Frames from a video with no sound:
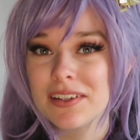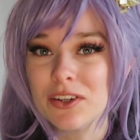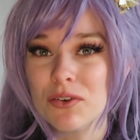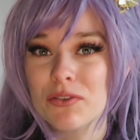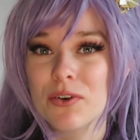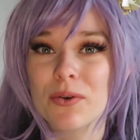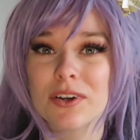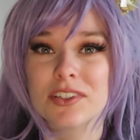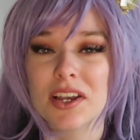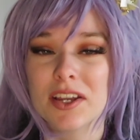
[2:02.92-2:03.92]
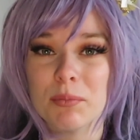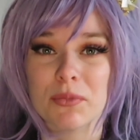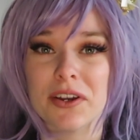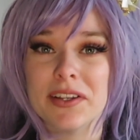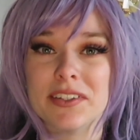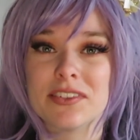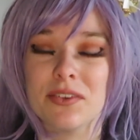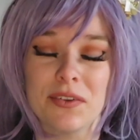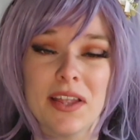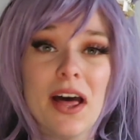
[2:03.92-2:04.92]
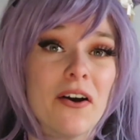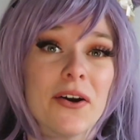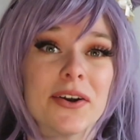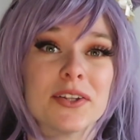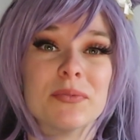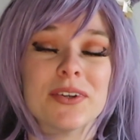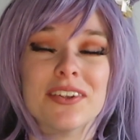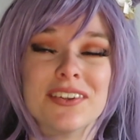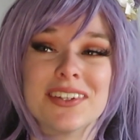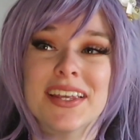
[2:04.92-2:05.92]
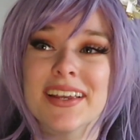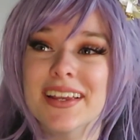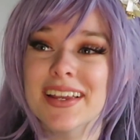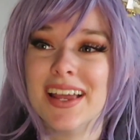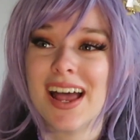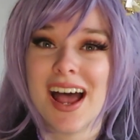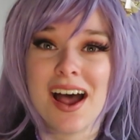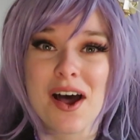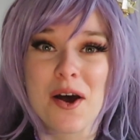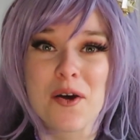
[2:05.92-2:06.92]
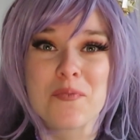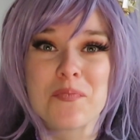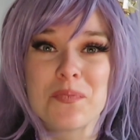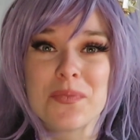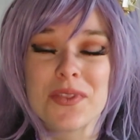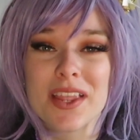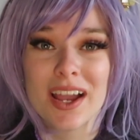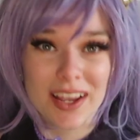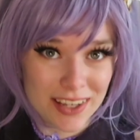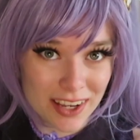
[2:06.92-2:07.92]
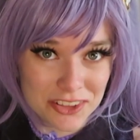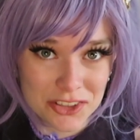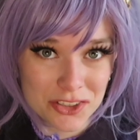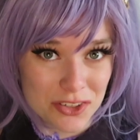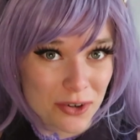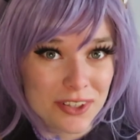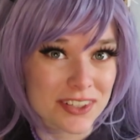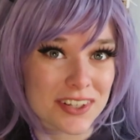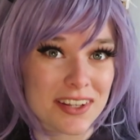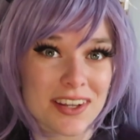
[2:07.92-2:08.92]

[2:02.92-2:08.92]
deal, of course. I can braid, it's not that hard, but I just noticed that